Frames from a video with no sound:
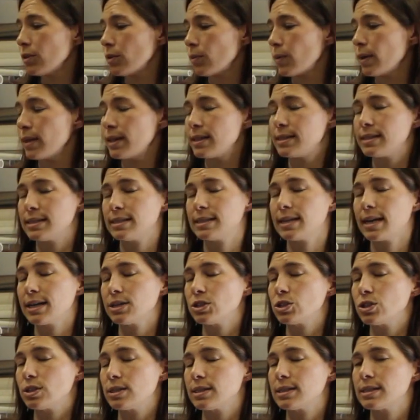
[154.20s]
the one that's
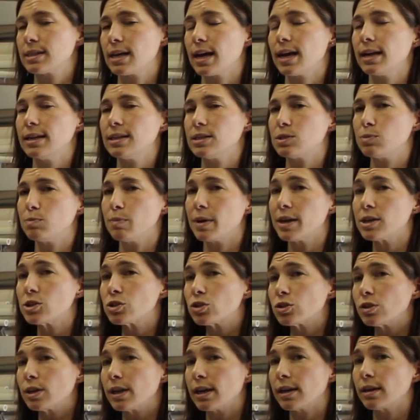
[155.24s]
attached to the side is
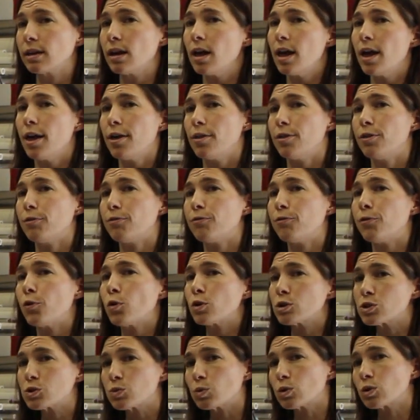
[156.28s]
measuring the force